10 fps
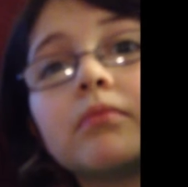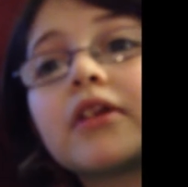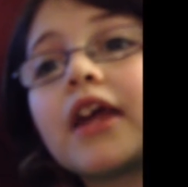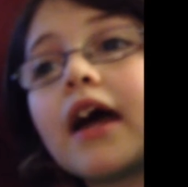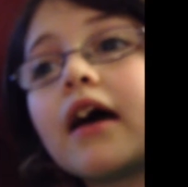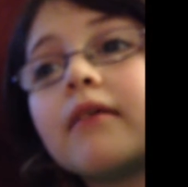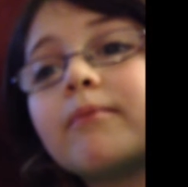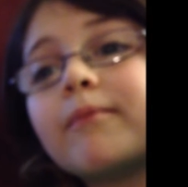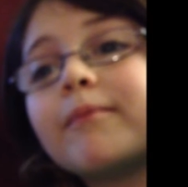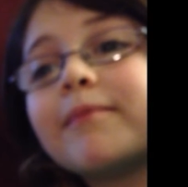Yeah.
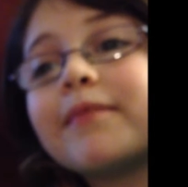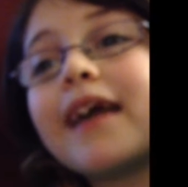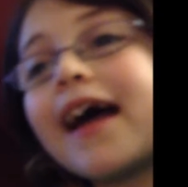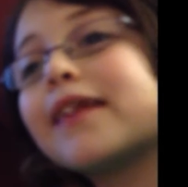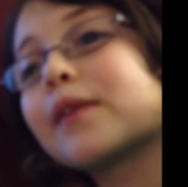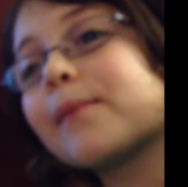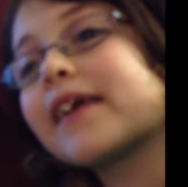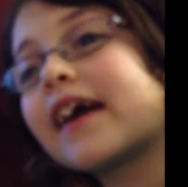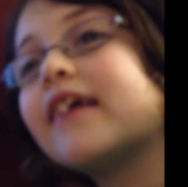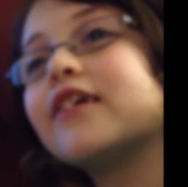It's
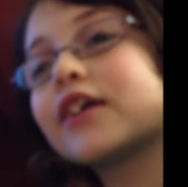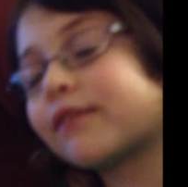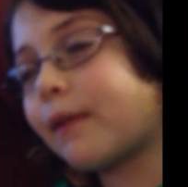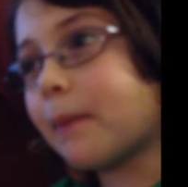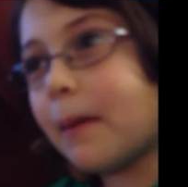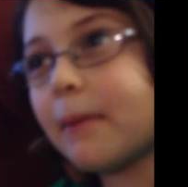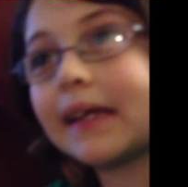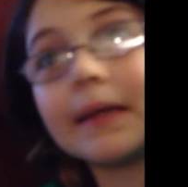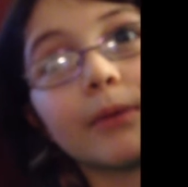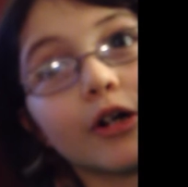something I learned from my
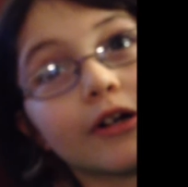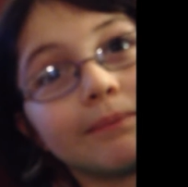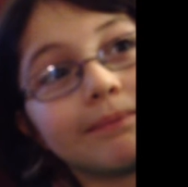Baggy book.